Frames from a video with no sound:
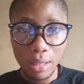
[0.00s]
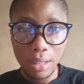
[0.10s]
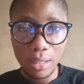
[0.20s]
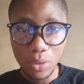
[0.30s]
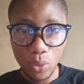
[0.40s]

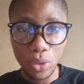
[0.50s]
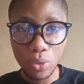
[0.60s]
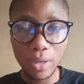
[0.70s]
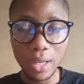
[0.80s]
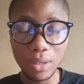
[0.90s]
The wheat
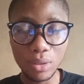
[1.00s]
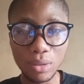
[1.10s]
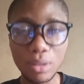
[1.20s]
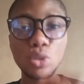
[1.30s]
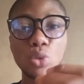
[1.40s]
over.
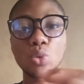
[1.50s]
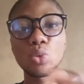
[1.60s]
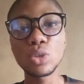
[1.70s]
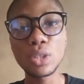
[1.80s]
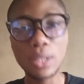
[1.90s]
So
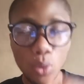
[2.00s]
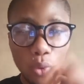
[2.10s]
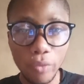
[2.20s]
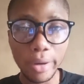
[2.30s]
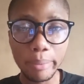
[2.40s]
the
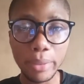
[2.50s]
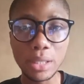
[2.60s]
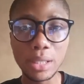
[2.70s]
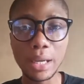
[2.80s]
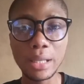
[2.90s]
over means
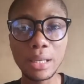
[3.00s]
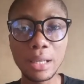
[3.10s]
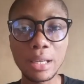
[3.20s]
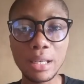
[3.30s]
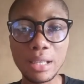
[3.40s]
that
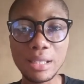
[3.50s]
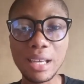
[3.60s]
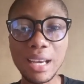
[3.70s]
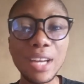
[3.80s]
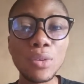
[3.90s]
is a
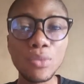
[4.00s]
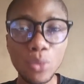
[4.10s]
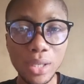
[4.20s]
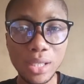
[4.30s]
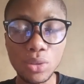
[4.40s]
kind of
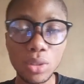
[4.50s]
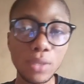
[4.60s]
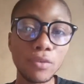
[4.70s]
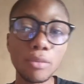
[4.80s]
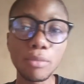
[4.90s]
waste gotten
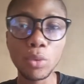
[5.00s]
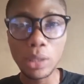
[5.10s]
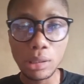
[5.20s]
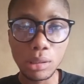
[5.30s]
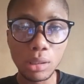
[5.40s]
from the
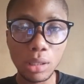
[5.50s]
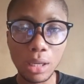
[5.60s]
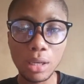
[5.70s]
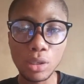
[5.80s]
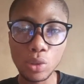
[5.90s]
wheat.
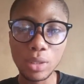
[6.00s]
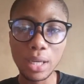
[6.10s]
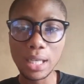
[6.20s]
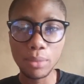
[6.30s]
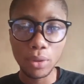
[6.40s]
So that
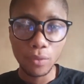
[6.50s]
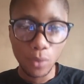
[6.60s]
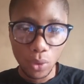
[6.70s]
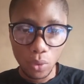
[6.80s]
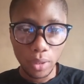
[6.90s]
is mean of
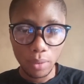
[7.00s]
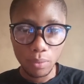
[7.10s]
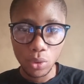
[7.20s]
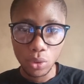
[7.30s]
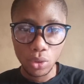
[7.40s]
wheat over.
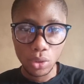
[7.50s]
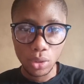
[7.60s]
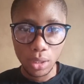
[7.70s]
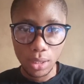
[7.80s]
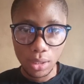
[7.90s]
So you just
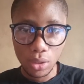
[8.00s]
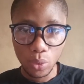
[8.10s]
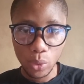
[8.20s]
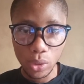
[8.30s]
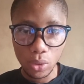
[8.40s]
get your
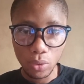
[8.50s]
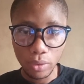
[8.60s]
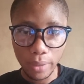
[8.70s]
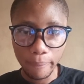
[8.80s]
wheat over.